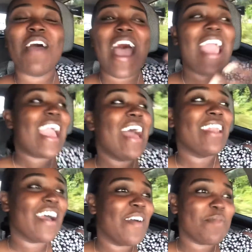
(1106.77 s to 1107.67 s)

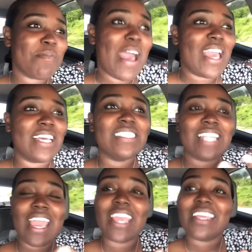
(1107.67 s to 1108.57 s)
cannot be biased.
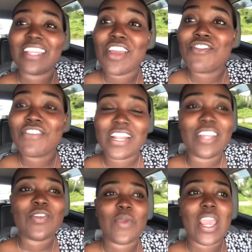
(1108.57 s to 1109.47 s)
Like, they're really
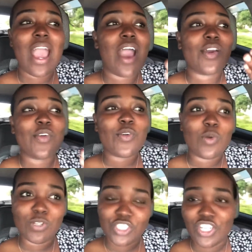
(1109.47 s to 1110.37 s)
doing a
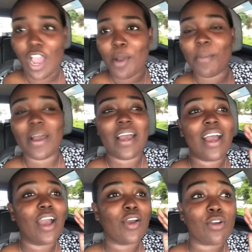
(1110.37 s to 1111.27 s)
good job
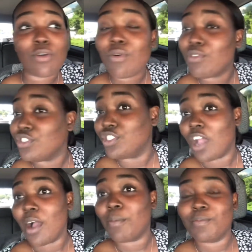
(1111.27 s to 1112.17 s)

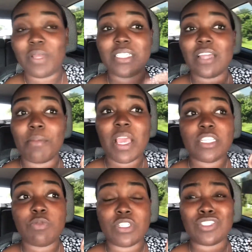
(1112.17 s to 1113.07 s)
based on my
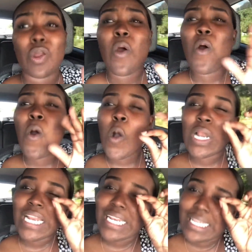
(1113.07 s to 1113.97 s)
experiences.
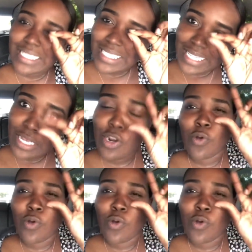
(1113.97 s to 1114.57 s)
Only little thing now, I